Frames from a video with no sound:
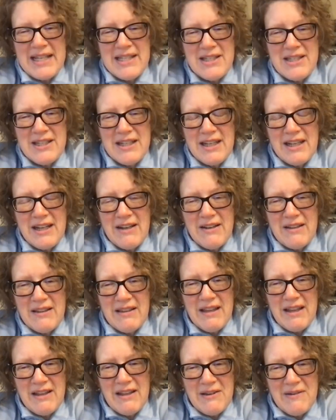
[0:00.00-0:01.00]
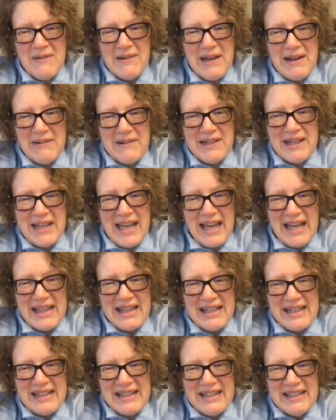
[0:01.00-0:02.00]
last year, and you and I were
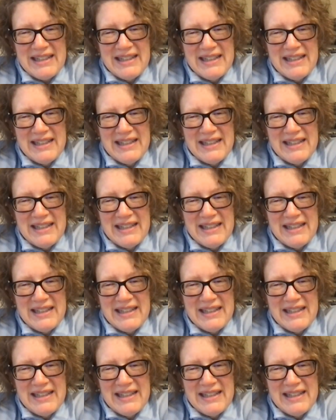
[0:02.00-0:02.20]
together.